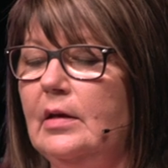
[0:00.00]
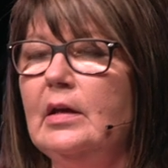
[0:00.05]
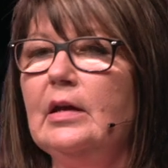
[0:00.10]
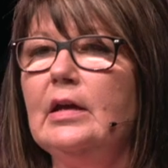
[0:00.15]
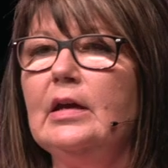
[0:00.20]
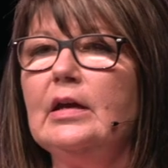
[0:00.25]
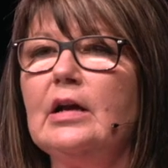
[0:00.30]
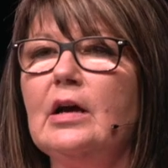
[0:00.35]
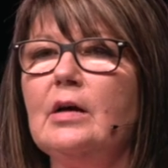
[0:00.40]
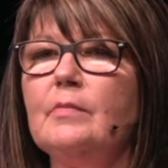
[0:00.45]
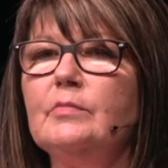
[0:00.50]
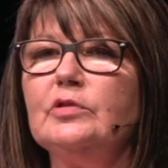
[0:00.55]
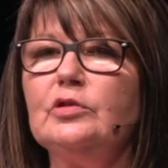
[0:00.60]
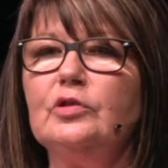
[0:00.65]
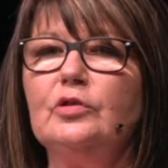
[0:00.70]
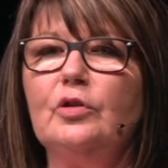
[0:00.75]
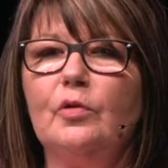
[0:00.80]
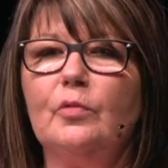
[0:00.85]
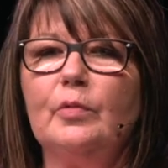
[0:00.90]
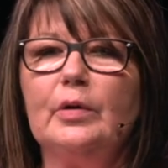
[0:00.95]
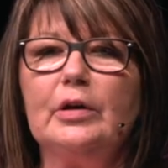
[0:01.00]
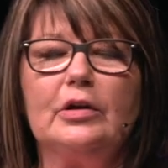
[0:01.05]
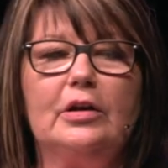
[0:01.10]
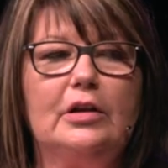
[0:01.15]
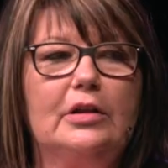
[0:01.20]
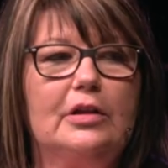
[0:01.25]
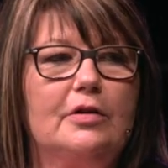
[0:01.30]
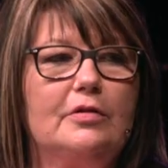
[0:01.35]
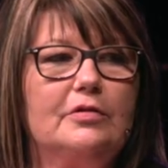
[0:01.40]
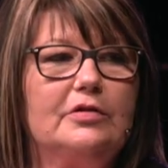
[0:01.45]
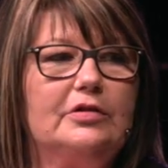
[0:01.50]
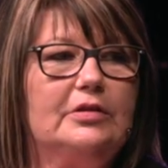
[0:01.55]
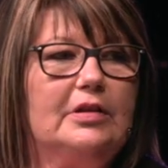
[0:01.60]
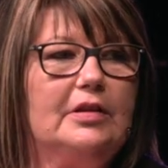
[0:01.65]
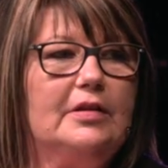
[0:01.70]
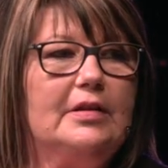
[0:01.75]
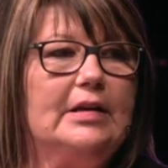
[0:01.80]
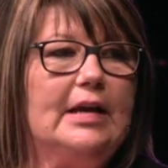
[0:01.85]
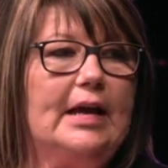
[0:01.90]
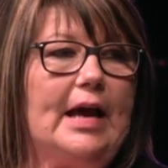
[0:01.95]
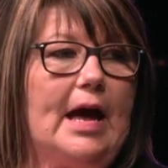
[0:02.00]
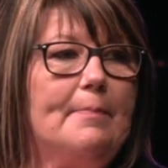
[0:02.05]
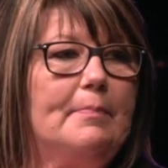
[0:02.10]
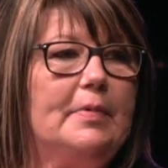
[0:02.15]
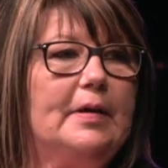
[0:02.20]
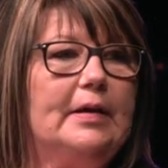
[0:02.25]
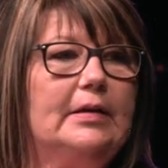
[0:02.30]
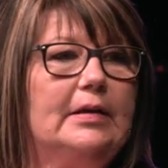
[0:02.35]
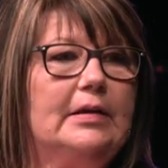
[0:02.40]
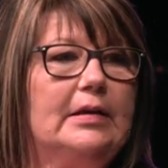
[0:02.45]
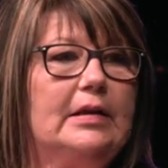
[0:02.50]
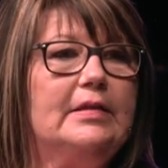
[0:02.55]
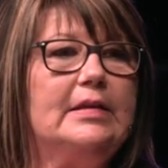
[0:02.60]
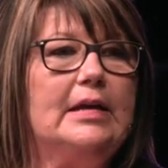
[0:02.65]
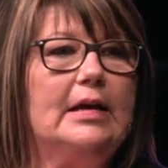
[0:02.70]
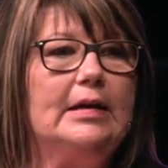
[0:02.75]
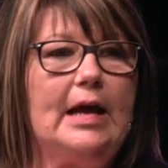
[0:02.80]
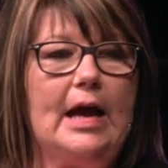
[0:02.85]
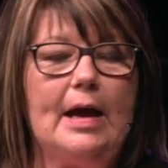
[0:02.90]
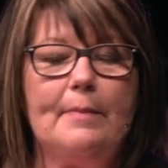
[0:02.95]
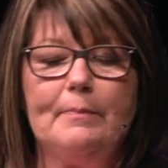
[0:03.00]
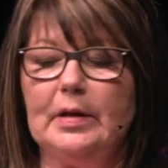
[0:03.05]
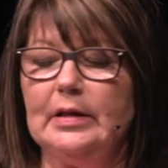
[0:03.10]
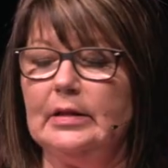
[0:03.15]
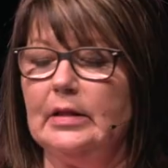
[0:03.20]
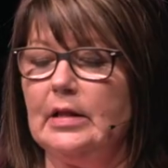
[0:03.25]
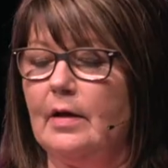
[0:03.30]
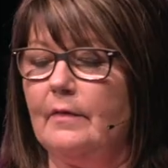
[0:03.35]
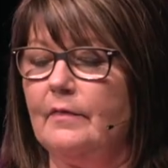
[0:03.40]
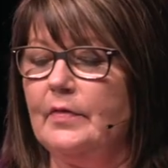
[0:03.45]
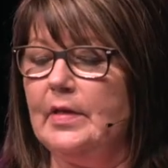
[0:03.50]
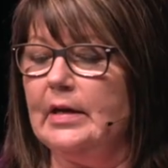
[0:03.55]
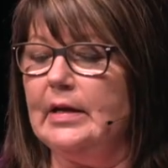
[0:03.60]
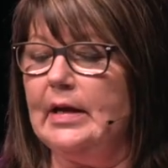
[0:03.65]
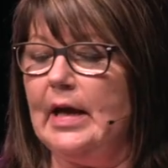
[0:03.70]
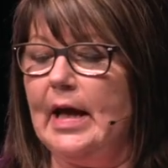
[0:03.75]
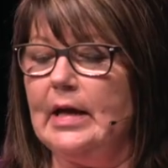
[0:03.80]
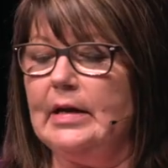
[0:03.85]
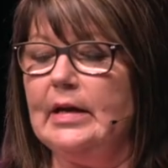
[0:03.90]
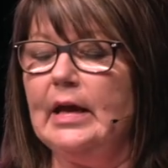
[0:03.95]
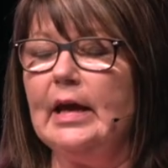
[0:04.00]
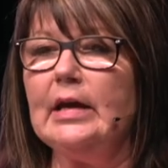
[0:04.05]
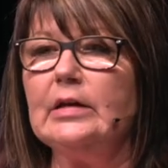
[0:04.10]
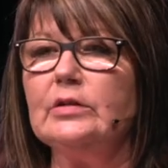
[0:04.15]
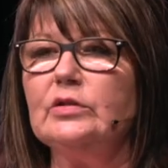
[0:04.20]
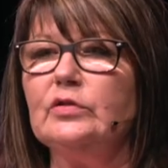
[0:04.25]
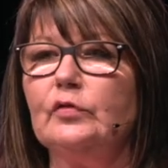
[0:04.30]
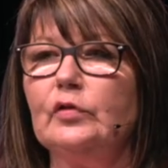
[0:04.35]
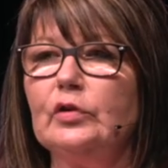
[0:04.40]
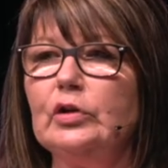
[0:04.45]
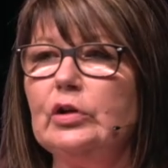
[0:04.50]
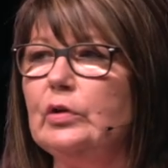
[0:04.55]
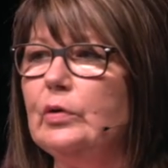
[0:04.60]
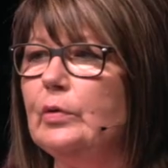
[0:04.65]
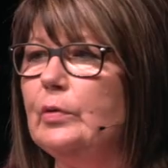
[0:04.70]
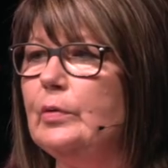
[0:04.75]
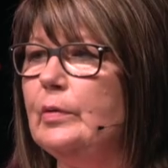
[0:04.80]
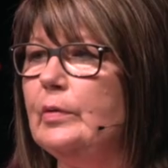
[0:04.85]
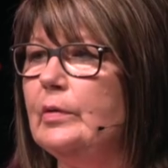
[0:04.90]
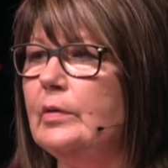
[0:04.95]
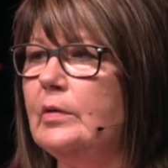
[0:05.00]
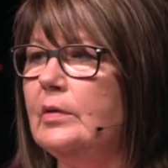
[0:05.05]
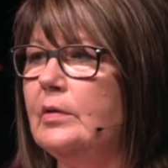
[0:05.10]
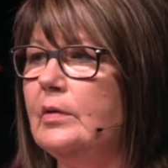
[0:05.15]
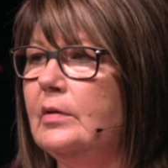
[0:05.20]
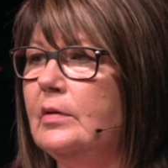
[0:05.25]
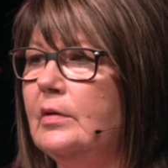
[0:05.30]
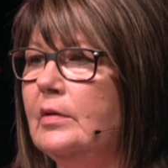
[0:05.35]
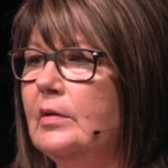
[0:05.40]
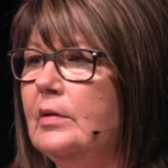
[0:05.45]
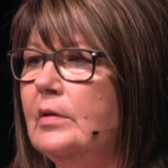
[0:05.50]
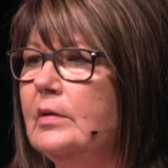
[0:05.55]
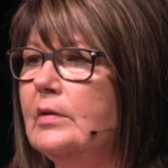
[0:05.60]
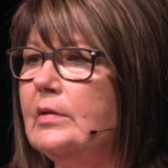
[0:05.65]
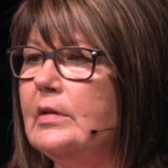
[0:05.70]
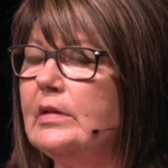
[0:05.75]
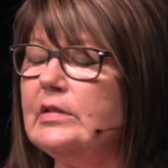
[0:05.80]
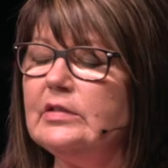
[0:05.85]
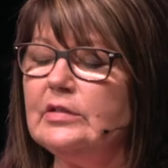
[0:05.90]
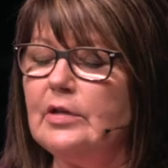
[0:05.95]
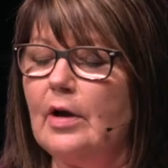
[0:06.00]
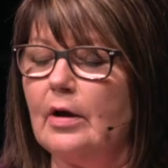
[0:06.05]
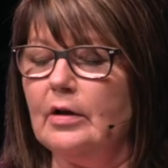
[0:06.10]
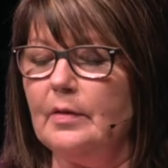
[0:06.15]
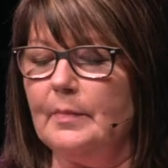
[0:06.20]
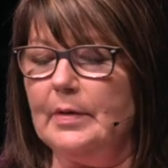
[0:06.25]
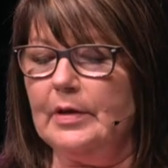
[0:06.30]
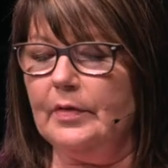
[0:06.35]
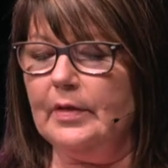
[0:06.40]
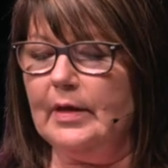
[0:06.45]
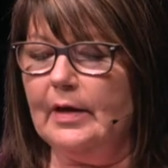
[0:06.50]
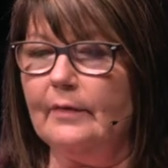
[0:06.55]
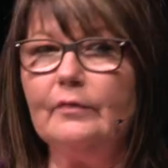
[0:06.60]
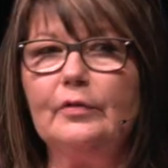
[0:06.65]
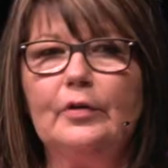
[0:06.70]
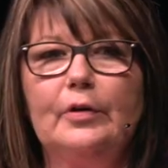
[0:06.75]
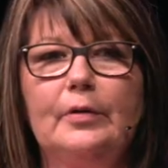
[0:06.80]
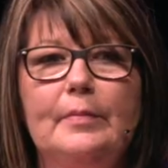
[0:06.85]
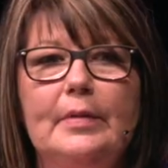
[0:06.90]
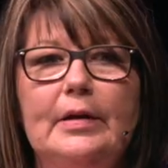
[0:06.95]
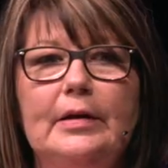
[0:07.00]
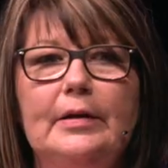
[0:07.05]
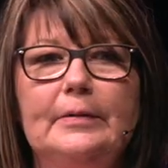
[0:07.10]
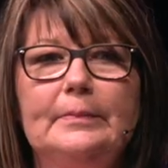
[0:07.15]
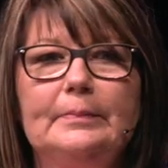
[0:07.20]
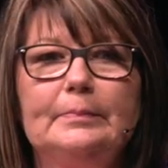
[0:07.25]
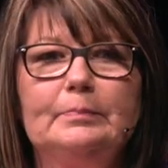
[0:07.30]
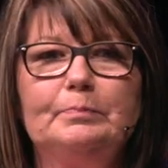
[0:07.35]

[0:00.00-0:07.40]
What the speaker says: it comes nowhere close to the agape love that God has for you. Let's talk about that for a minute.